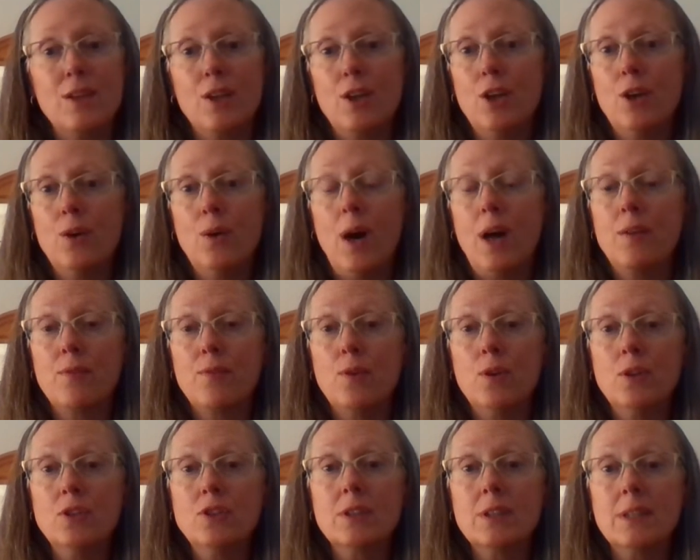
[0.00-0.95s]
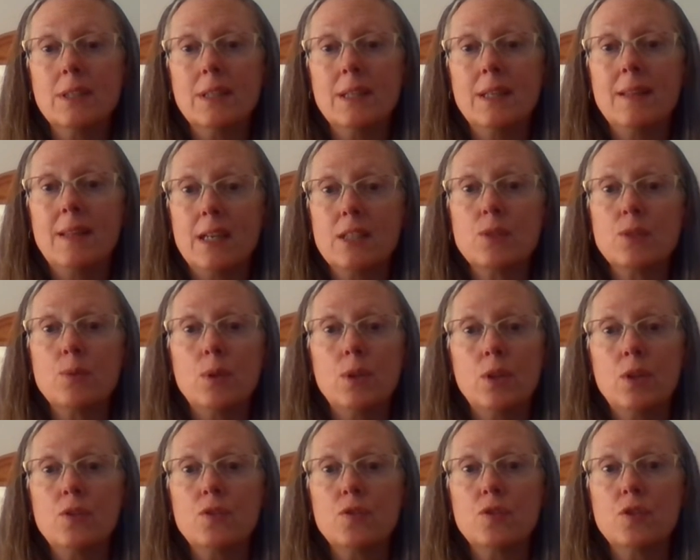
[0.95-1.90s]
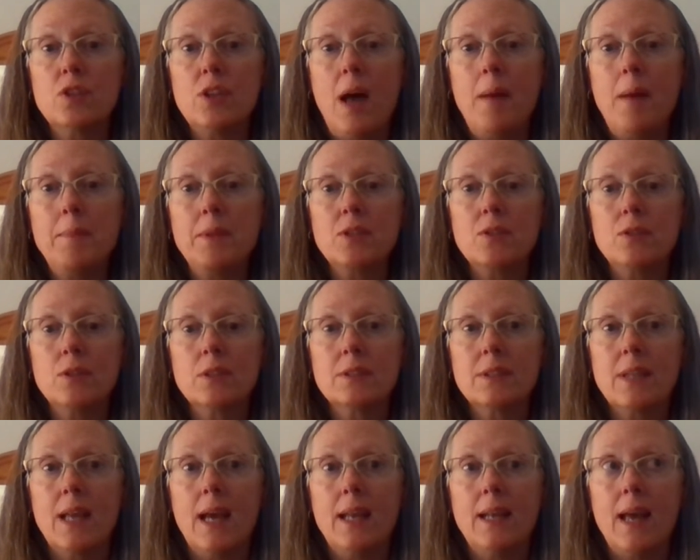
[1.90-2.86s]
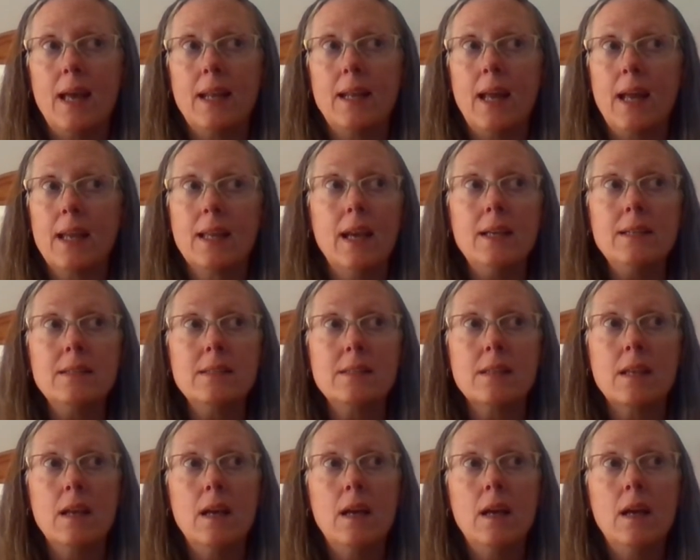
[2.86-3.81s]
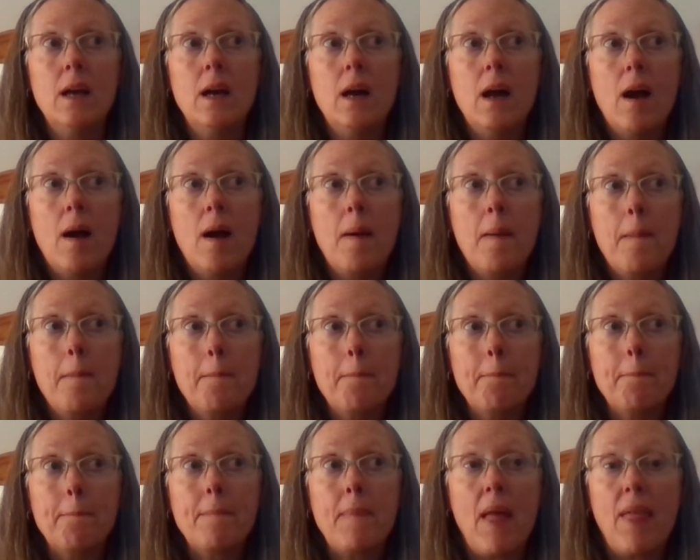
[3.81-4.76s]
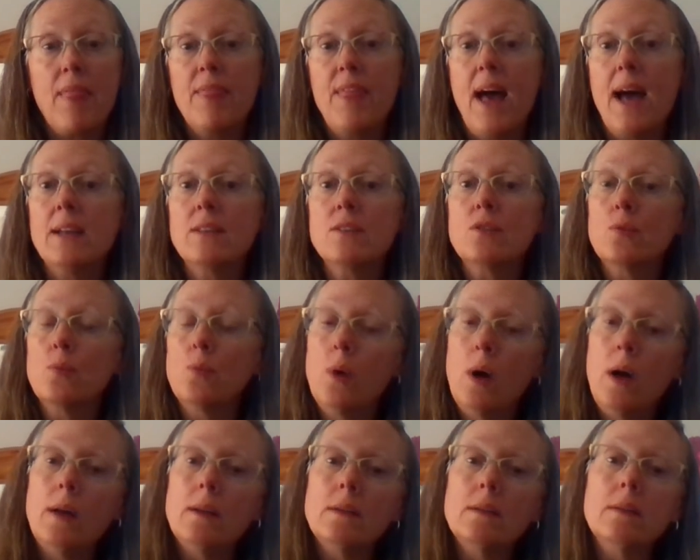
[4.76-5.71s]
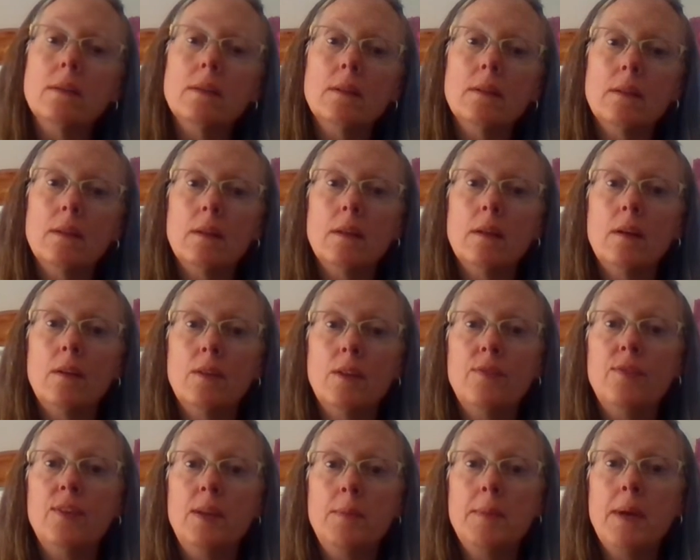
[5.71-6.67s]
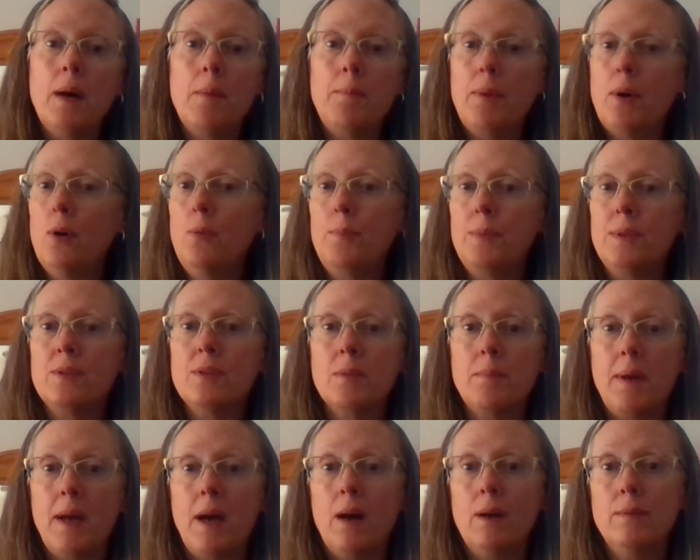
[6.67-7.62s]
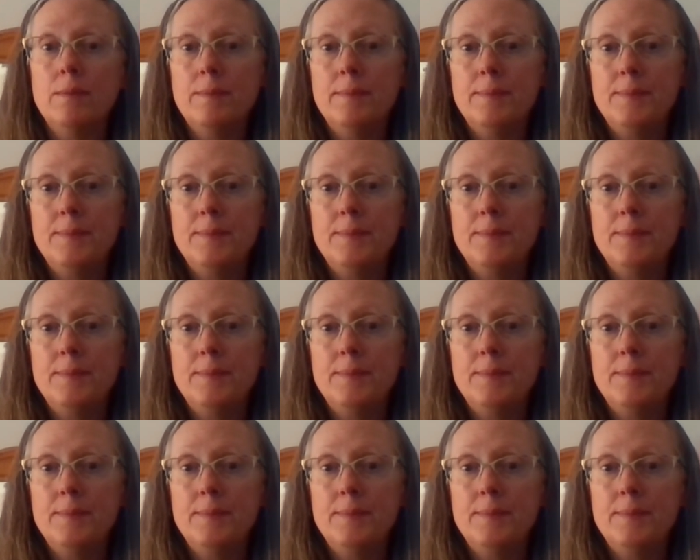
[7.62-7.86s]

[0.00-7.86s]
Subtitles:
you know, unfortunately, that's what Nostradamus looks at, and I guess that's what the female pope is about.